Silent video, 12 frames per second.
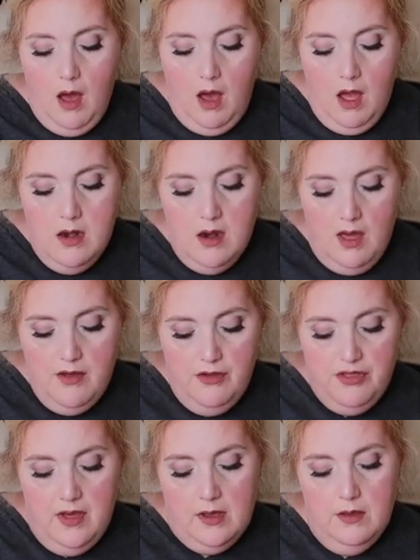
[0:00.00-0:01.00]
Another
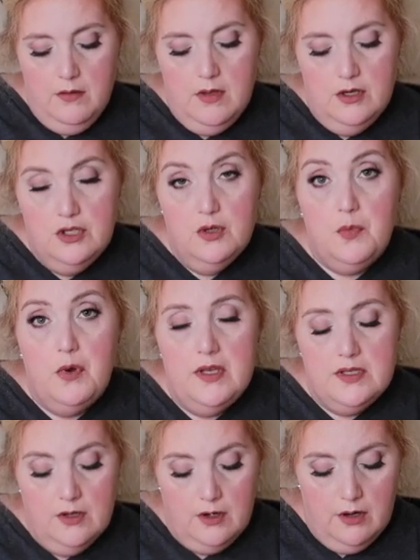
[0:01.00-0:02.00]
thing you can do,
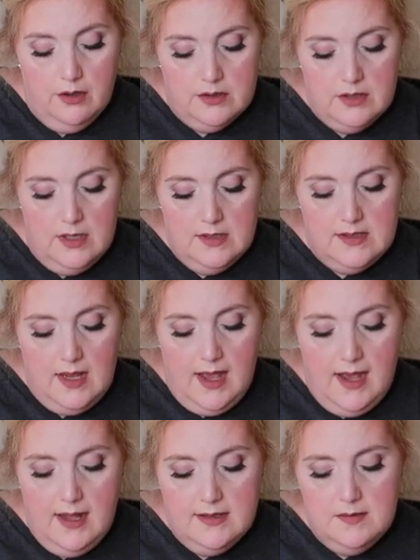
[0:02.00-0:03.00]
boys and girls, is
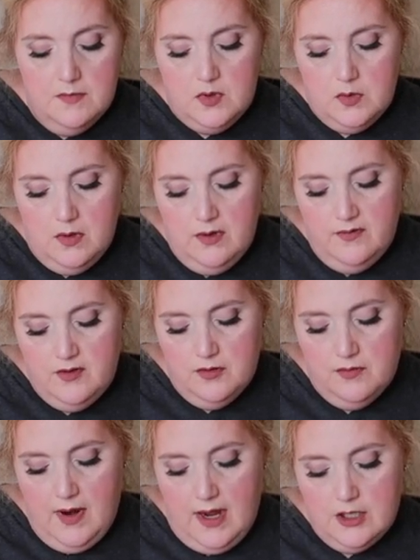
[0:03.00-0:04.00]
to add some sort of
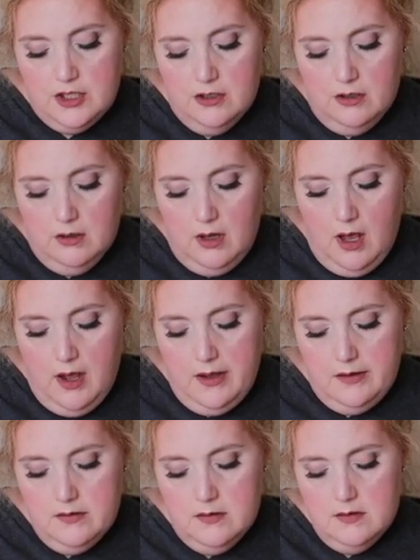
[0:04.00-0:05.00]
directional
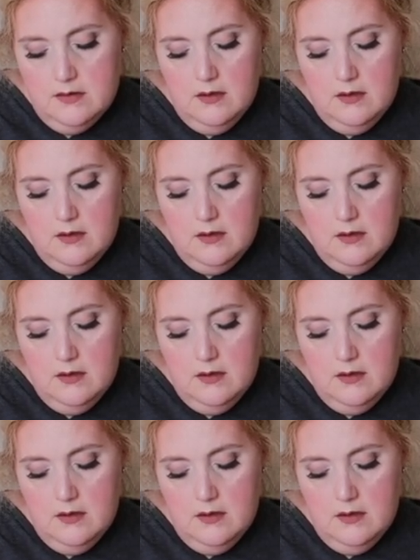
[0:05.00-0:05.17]
lines.